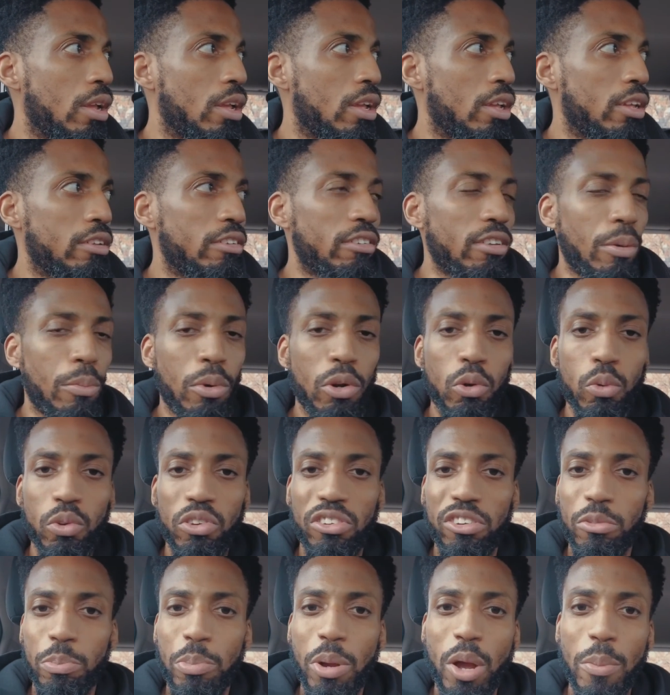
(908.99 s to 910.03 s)
someone was
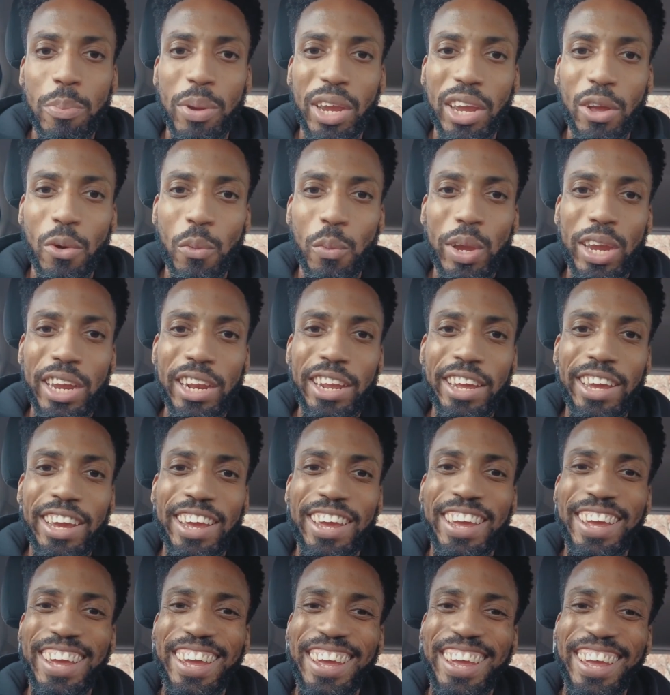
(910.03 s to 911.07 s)
just popping a wheelie
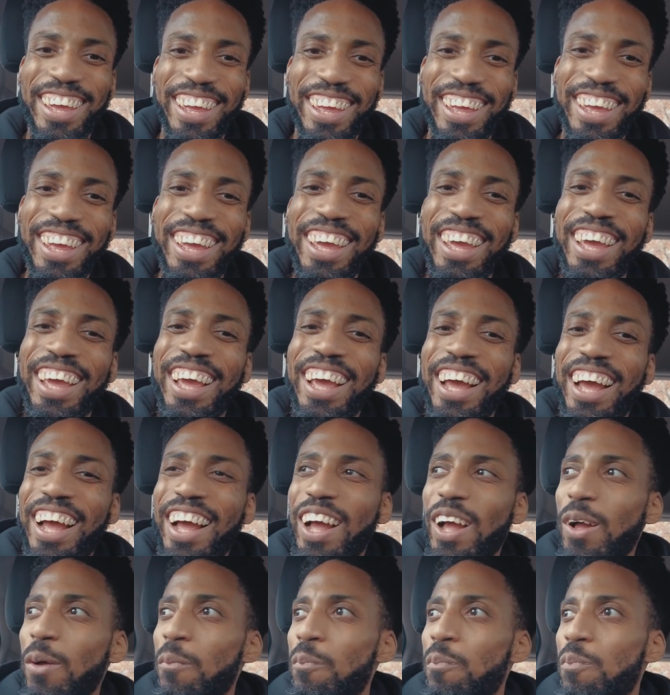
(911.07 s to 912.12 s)

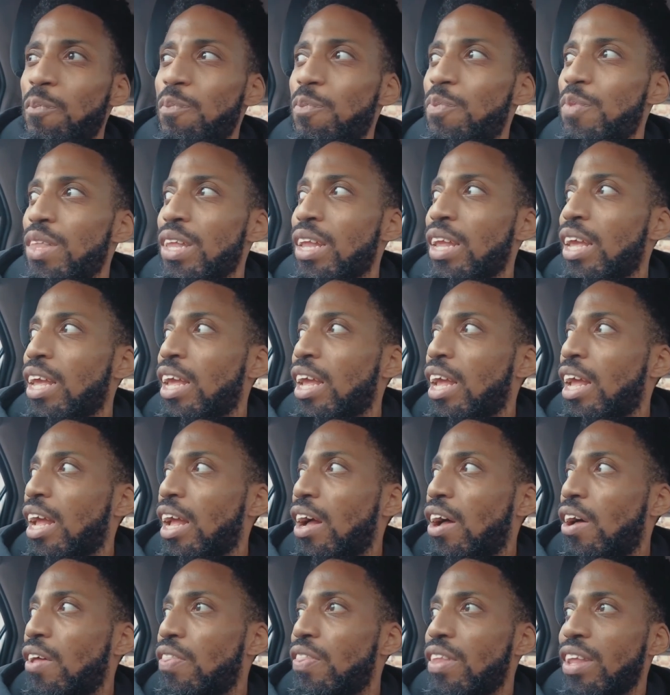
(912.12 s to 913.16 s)
on
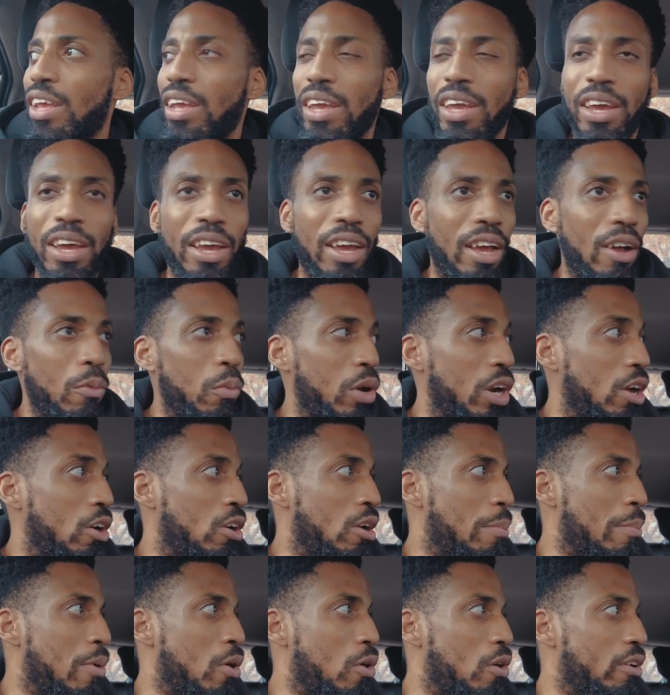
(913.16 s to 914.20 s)
a
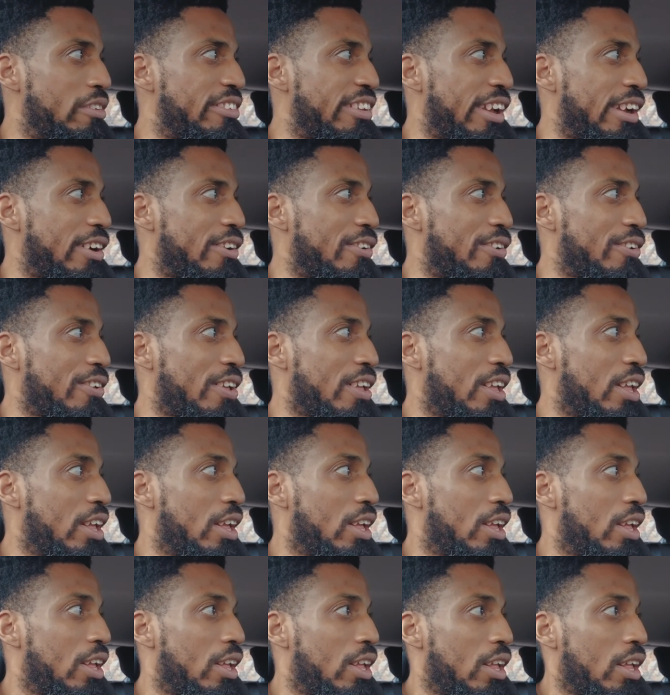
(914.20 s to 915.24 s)
motorcycle.
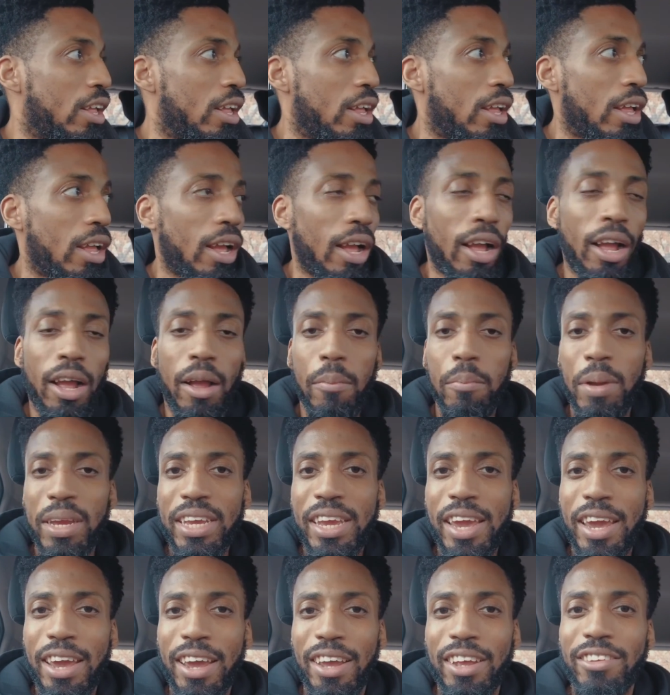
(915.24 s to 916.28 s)
But
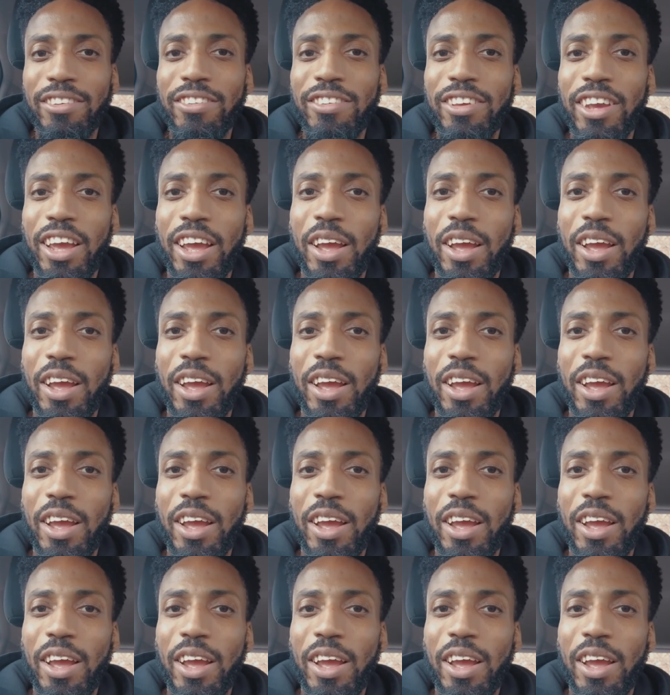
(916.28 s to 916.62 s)
yeah, it's